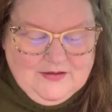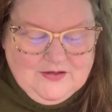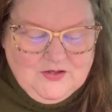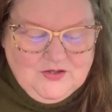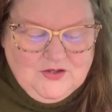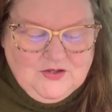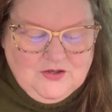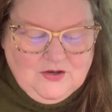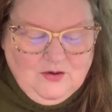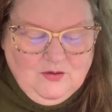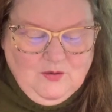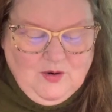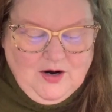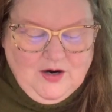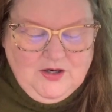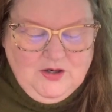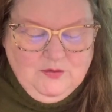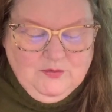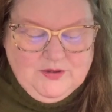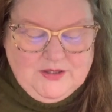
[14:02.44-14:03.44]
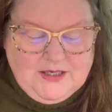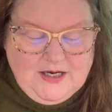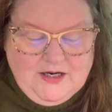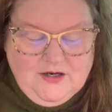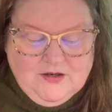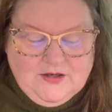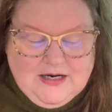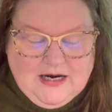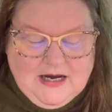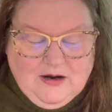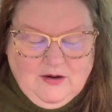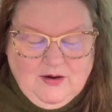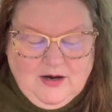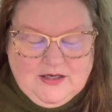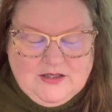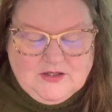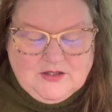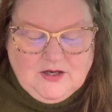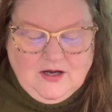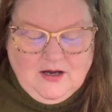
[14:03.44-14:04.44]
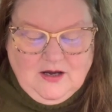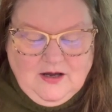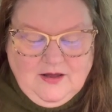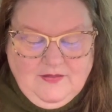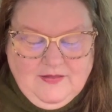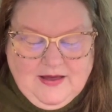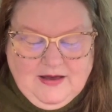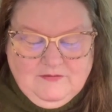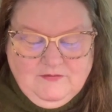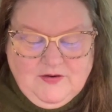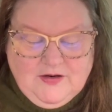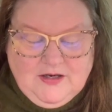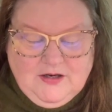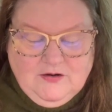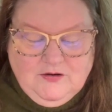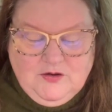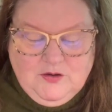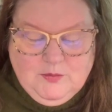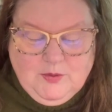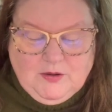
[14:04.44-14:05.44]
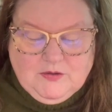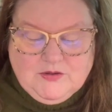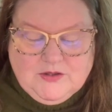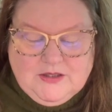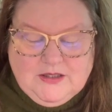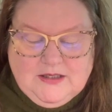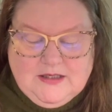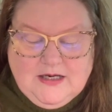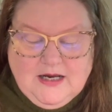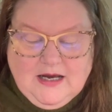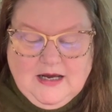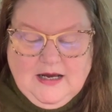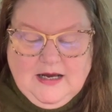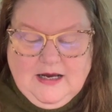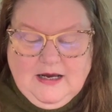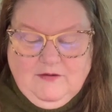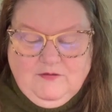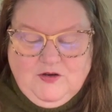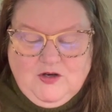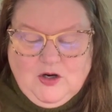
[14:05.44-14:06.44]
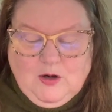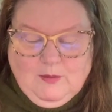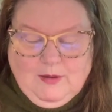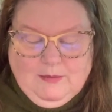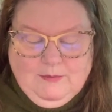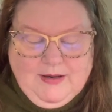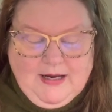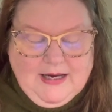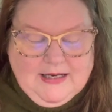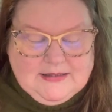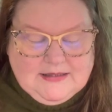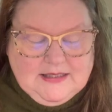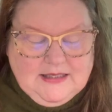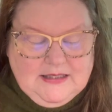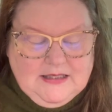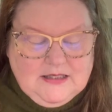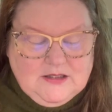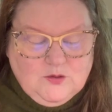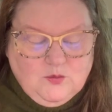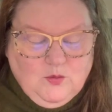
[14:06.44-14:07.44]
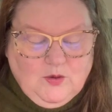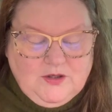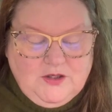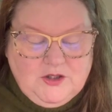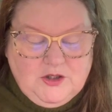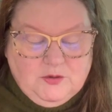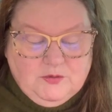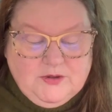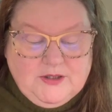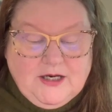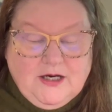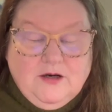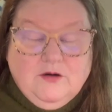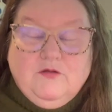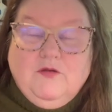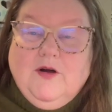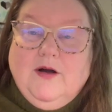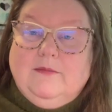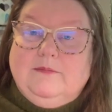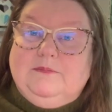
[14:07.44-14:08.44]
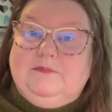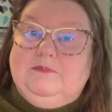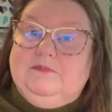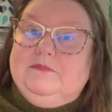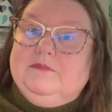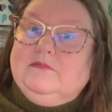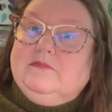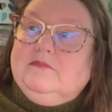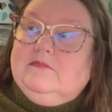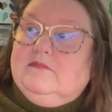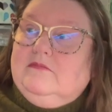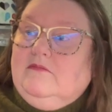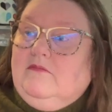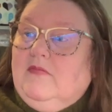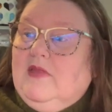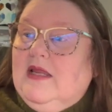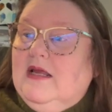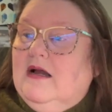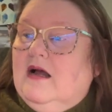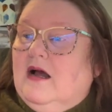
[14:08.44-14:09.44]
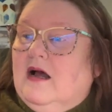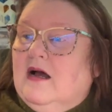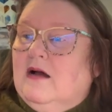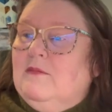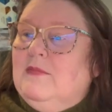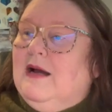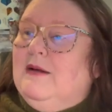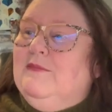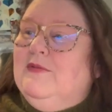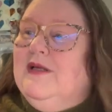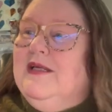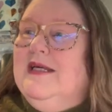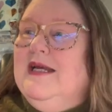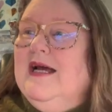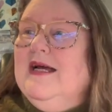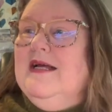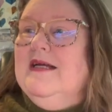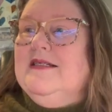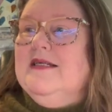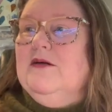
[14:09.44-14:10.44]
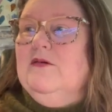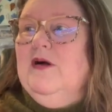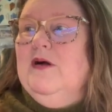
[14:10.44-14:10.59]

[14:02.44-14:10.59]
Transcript: so are you retired now? I saw that video you posted. If you don't mind me asking this, what did you retire from? I'm really not,